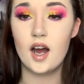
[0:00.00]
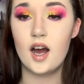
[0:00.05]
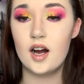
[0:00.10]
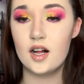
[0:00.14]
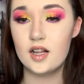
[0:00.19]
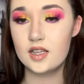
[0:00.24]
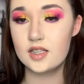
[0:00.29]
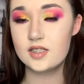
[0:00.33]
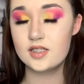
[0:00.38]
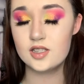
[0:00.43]

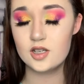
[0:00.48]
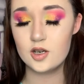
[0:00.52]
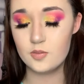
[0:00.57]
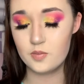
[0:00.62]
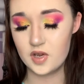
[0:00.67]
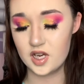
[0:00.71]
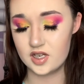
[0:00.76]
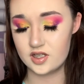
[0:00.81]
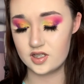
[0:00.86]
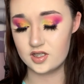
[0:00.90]
I'll insert
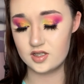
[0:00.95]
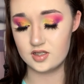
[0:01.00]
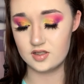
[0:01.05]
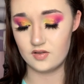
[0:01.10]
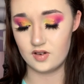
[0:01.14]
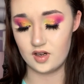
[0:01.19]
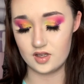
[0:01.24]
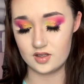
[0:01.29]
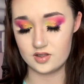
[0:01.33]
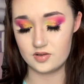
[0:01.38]
pictures of
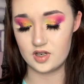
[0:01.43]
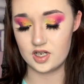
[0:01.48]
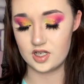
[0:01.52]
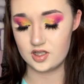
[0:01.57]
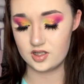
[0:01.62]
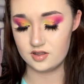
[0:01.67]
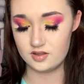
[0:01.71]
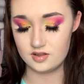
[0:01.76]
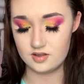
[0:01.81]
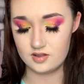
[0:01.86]
all the
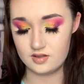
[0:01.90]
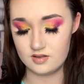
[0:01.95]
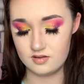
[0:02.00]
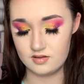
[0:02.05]
swatches.